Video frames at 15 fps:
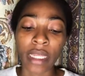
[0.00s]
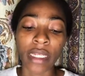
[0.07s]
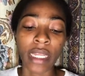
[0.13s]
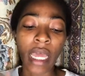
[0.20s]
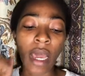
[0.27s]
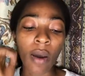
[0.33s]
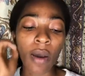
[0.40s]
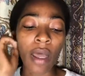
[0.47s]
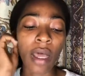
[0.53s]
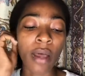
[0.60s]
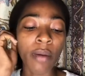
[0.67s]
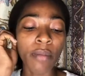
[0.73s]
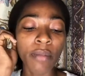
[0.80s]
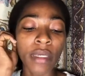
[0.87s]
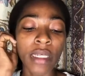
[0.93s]
Now,
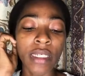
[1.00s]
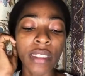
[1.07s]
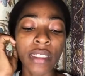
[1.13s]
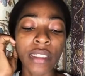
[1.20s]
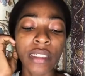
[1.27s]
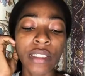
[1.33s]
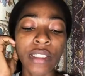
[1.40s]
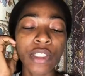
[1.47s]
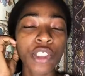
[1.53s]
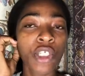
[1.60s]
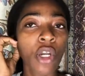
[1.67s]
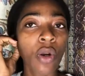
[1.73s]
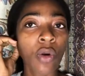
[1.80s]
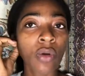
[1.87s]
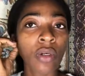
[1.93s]
Neo